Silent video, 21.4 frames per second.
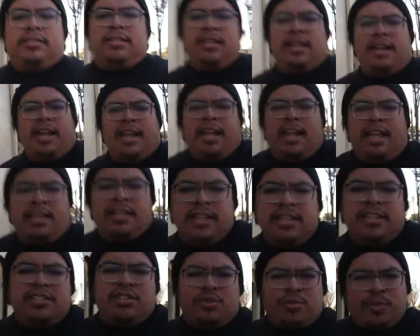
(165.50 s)
Today
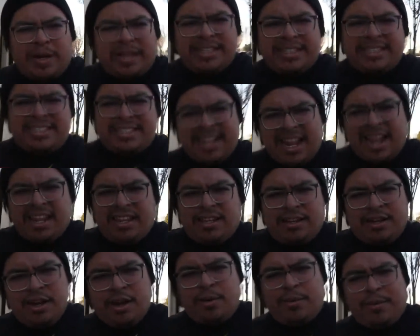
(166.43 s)
is Wednesday,
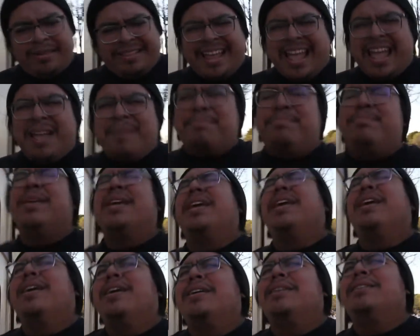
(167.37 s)
you know what that
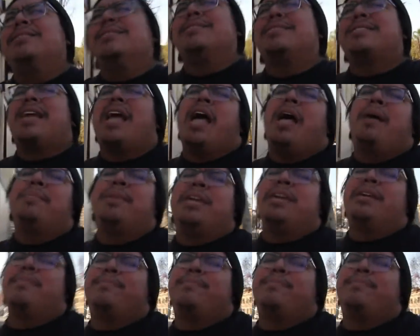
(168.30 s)
means, comic